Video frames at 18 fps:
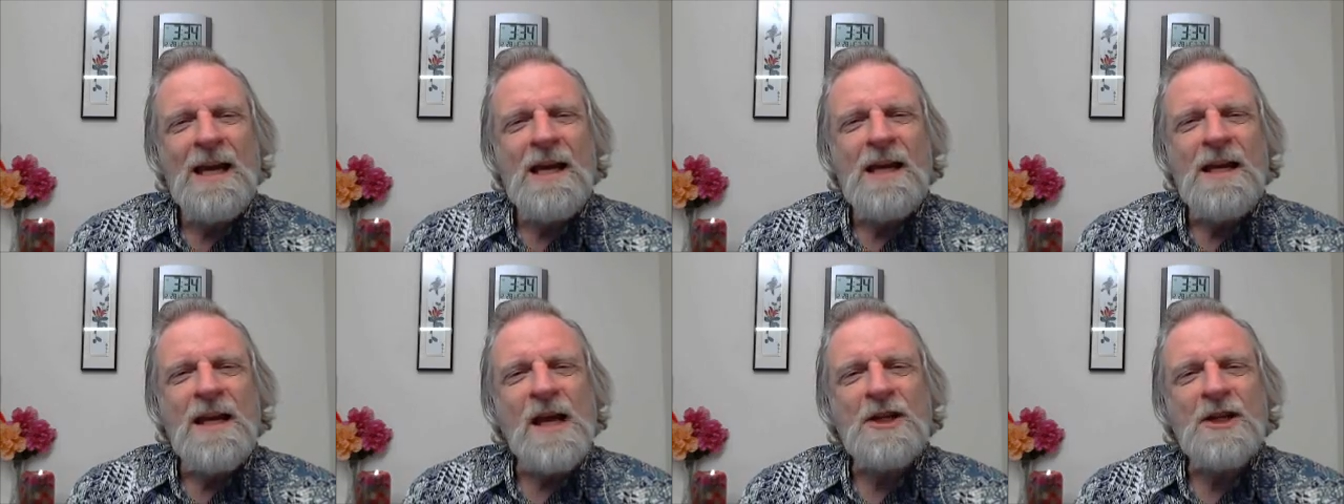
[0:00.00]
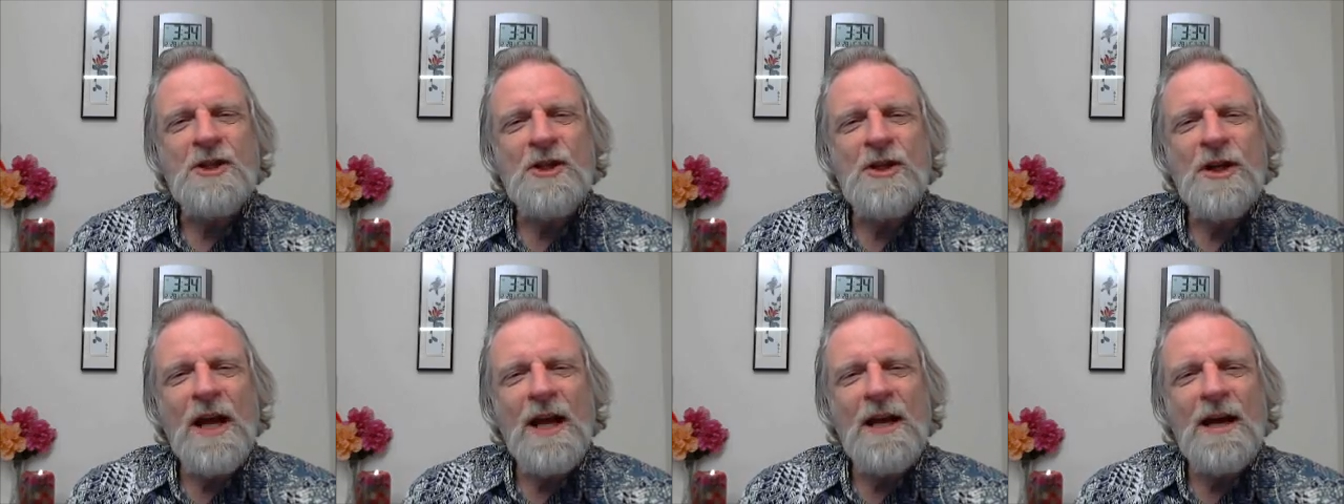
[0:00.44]

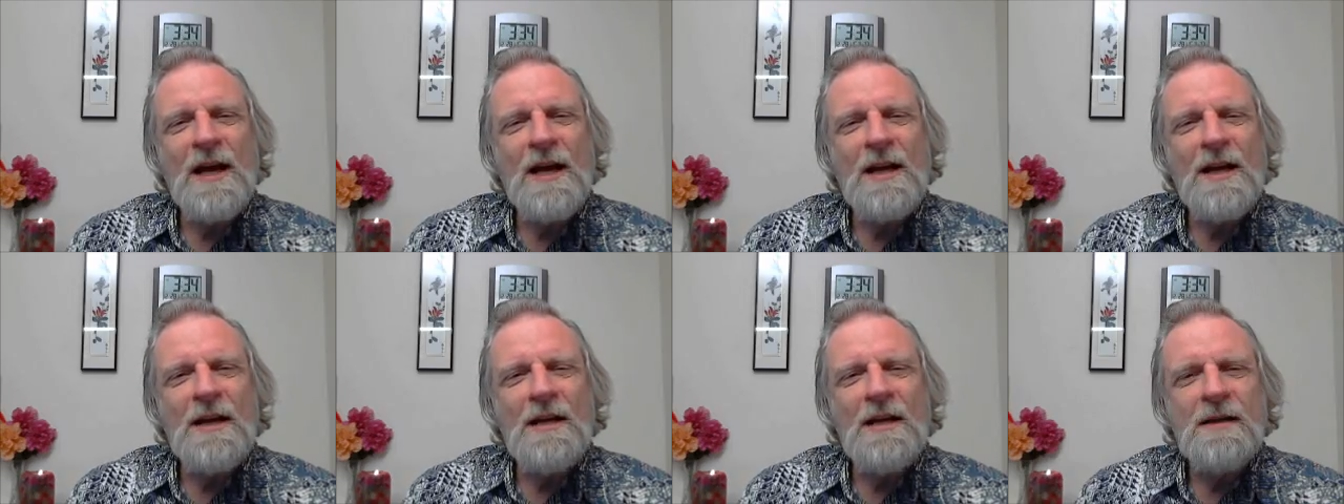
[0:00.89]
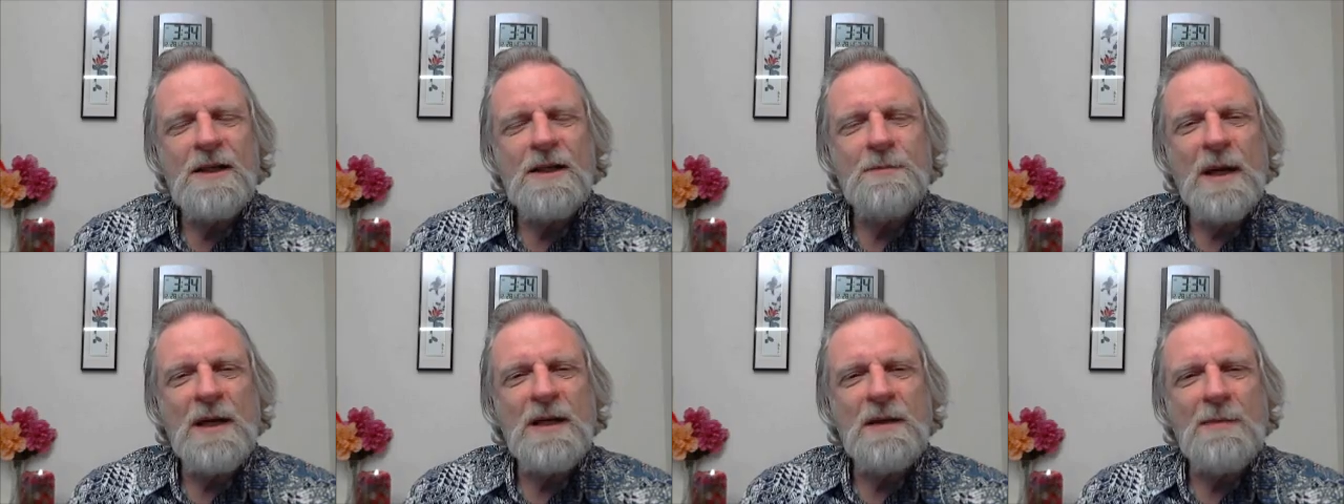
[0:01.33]
Yesterday, I
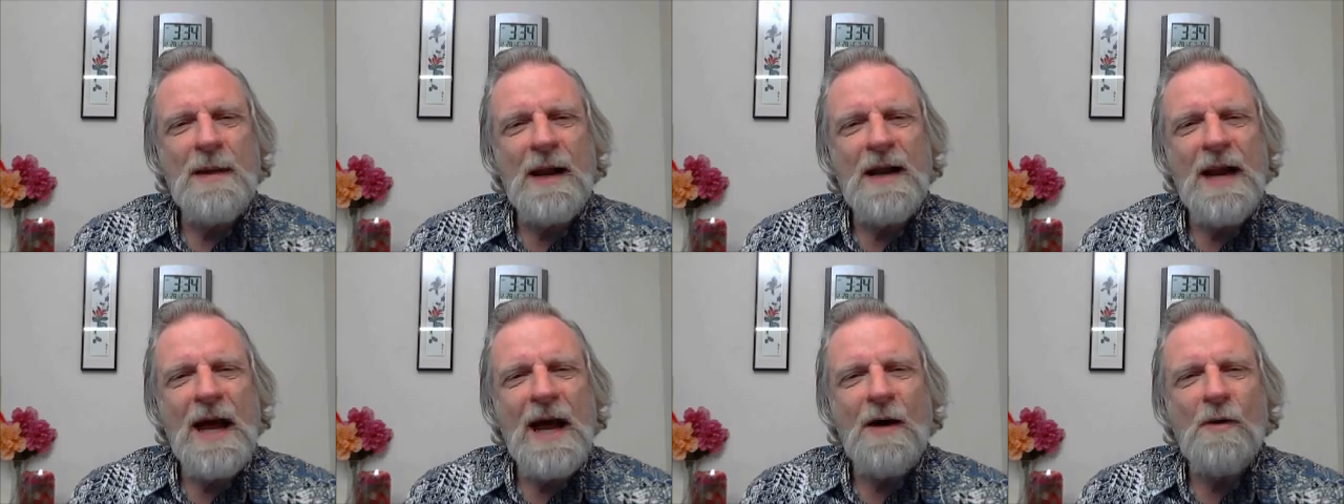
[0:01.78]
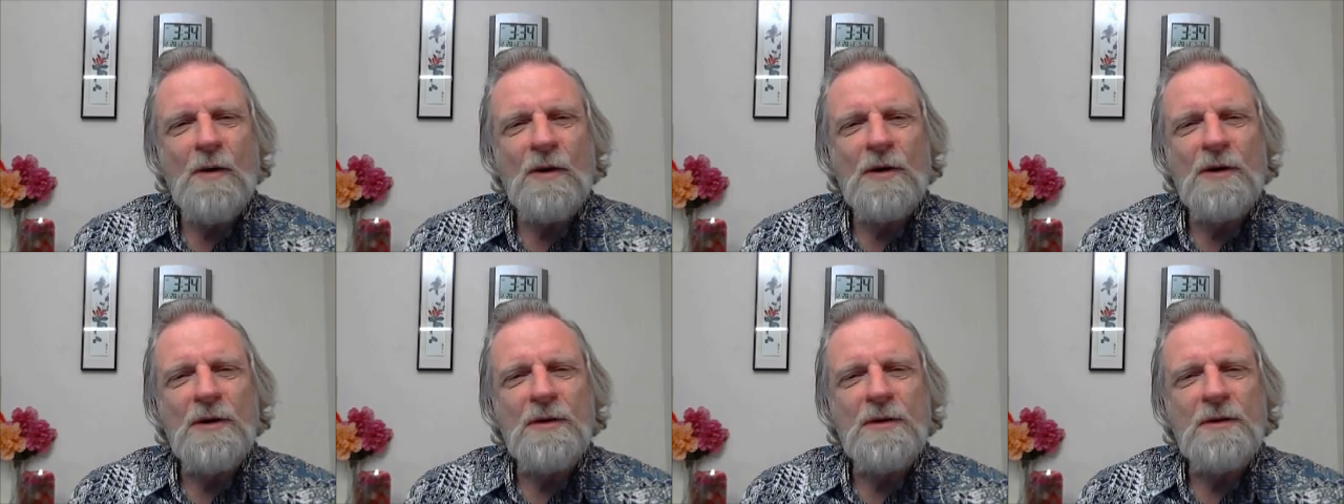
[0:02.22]
spent about an
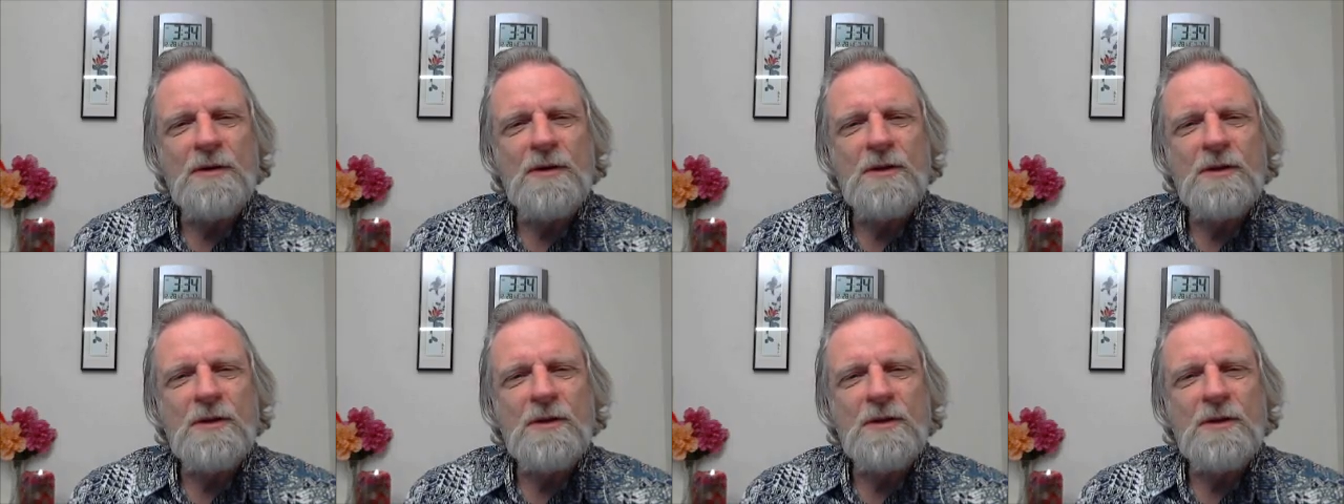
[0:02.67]
hour and